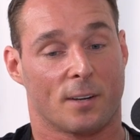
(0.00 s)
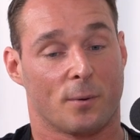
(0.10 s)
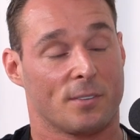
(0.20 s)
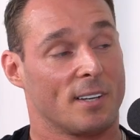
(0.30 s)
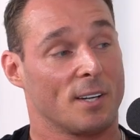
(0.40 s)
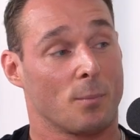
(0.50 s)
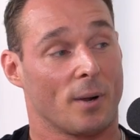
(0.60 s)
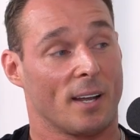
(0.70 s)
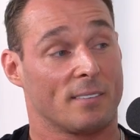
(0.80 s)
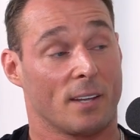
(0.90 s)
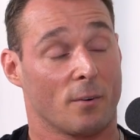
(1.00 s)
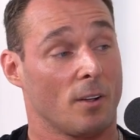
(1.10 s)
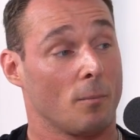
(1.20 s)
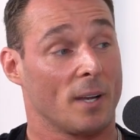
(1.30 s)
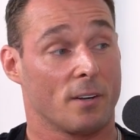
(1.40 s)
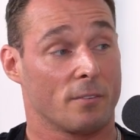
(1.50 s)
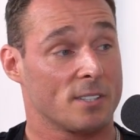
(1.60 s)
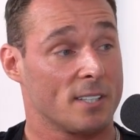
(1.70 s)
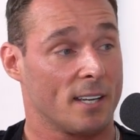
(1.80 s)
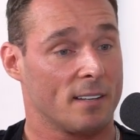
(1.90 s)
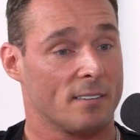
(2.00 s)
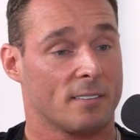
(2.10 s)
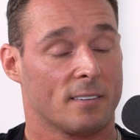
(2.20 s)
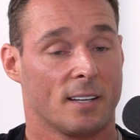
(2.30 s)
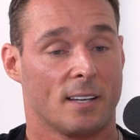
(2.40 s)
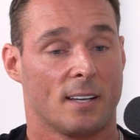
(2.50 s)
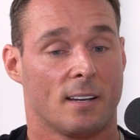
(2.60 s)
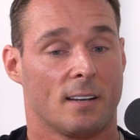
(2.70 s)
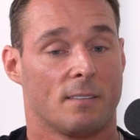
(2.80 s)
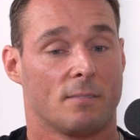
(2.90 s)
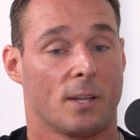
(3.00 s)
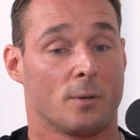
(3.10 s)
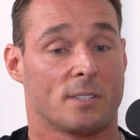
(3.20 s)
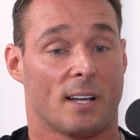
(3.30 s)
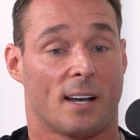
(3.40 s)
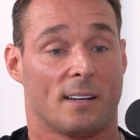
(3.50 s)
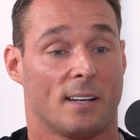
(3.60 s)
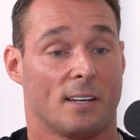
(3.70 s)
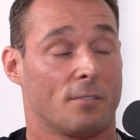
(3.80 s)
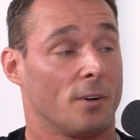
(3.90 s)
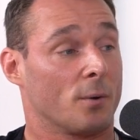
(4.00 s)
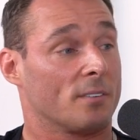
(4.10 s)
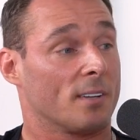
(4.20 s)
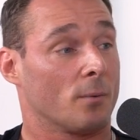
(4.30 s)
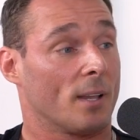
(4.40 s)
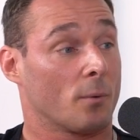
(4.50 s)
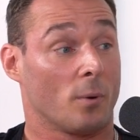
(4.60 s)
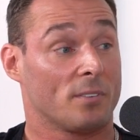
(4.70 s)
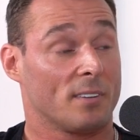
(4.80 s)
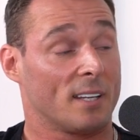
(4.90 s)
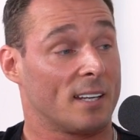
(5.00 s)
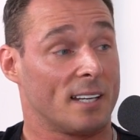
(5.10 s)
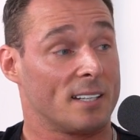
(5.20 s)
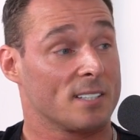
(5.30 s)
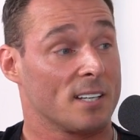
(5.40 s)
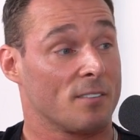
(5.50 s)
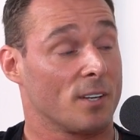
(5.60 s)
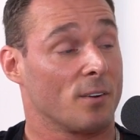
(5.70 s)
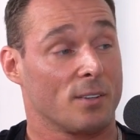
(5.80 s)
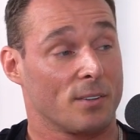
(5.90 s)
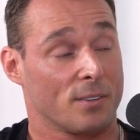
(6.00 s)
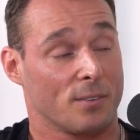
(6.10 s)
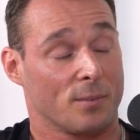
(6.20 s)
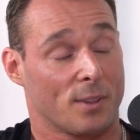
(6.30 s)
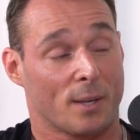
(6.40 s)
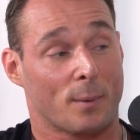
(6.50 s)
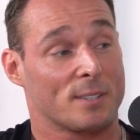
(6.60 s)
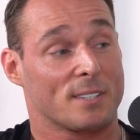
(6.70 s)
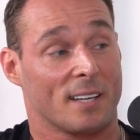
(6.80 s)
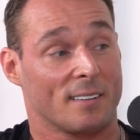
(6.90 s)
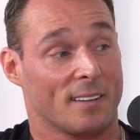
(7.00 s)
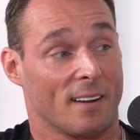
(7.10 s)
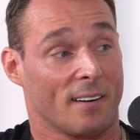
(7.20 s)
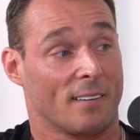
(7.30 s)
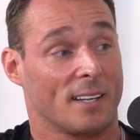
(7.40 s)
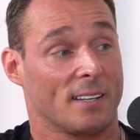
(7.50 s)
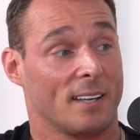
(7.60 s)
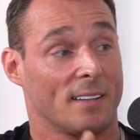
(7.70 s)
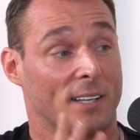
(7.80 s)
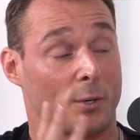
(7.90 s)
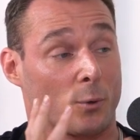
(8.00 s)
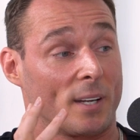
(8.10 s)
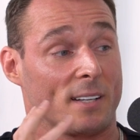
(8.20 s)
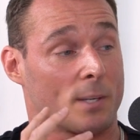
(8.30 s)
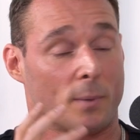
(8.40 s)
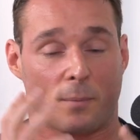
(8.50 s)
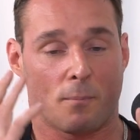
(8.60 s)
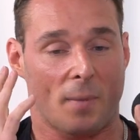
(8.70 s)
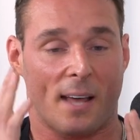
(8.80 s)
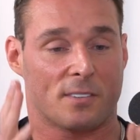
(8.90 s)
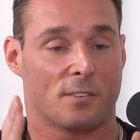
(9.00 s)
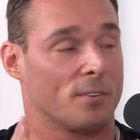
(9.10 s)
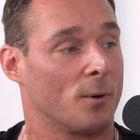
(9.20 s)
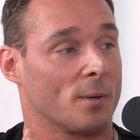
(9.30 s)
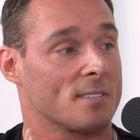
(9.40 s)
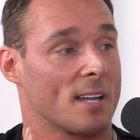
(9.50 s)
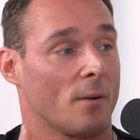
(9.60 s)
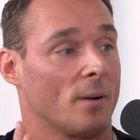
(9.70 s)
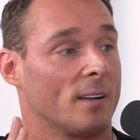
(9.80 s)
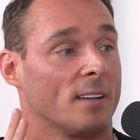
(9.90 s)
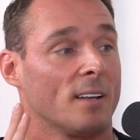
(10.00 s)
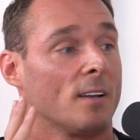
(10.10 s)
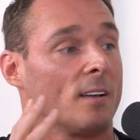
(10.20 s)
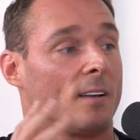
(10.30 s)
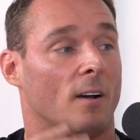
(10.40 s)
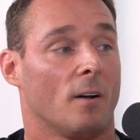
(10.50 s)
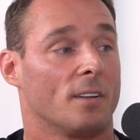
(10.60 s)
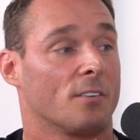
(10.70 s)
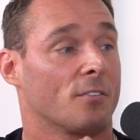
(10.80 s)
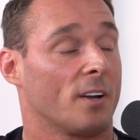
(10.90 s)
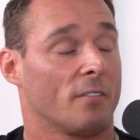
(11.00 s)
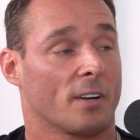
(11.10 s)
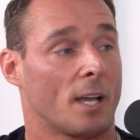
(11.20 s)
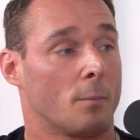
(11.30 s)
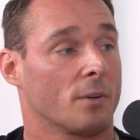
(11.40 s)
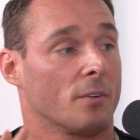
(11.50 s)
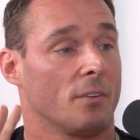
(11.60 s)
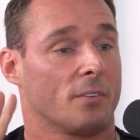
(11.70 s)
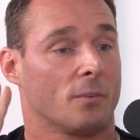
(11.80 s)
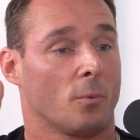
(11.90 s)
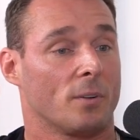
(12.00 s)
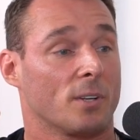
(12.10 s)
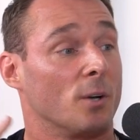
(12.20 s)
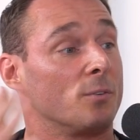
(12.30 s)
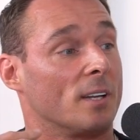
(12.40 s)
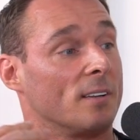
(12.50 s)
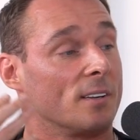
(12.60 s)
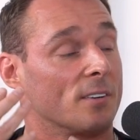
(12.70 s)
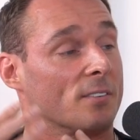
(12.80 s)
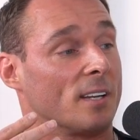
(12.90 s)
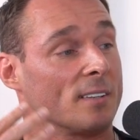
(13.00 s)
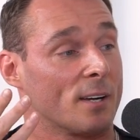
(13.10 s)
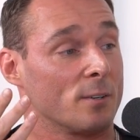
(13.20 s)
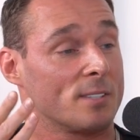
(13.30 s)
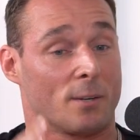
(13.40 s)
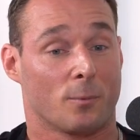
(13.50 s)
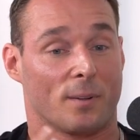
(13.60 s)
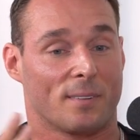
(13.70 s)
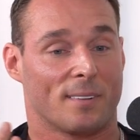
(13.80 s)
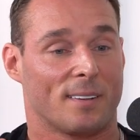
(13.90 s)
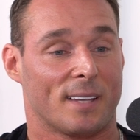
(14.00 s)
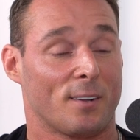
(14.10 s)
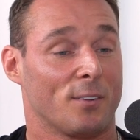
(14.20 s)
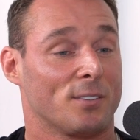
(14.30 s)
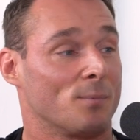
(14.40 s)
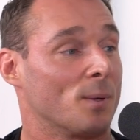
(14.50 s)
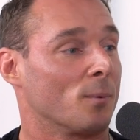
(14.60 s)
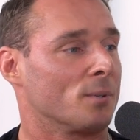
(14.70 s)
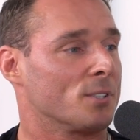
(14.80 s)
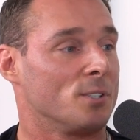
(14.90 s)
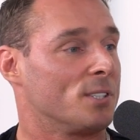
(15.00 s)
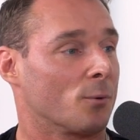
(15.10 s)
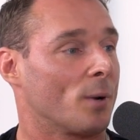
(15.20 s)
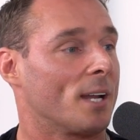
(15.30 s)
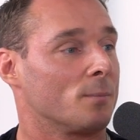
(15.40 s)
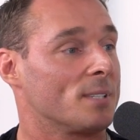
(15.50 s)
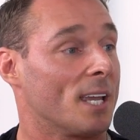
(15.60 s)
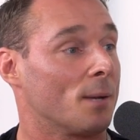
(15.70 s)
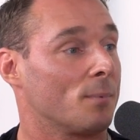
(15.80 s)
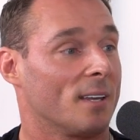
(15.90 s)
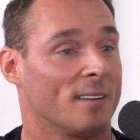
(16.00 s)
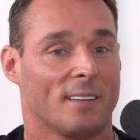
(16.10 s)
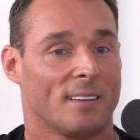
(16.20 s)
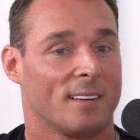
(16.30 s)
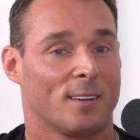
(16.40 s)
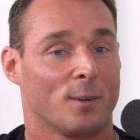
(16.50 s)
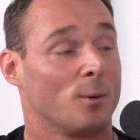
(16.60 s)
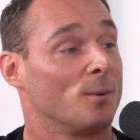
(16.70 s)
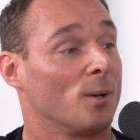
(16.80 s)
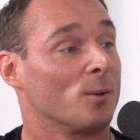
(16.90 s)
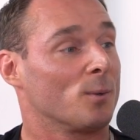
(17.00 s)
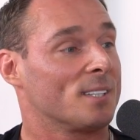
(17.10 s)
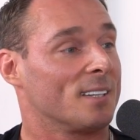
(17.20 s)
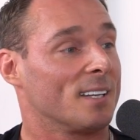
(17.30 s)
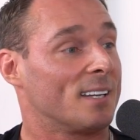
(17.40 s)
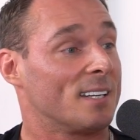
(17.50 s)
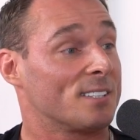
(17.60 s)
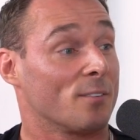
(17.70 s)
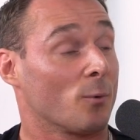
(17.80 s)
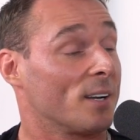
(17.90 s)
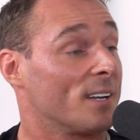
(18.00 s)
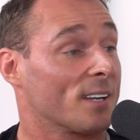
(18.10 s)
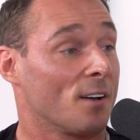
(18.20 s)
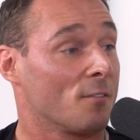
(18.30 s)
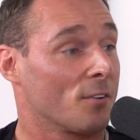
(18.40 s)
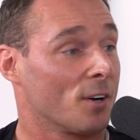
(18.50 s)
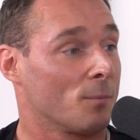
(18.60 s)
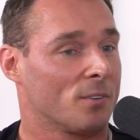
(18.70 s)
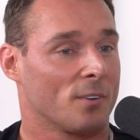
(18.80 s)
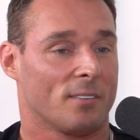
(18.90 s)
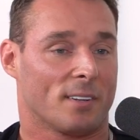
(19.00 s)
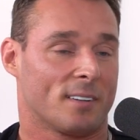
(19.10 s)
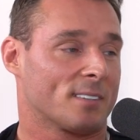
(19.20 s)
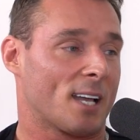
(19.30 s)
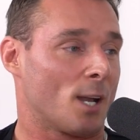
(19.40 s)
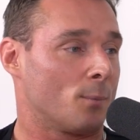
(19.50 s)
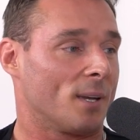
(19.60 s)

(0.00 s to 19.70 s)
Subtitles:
there wasn't any brands. They were all made overseas. There was not any focus on like what's in the adhesive. When you think about skincare and the ingredients, I mean, massive focus now on all these forever chemicals and what goes into your skincare routine. Well, then all of a sudden people were just using random tape that who knows what's in the adhesive, where did it come from? And so I was like, there's got to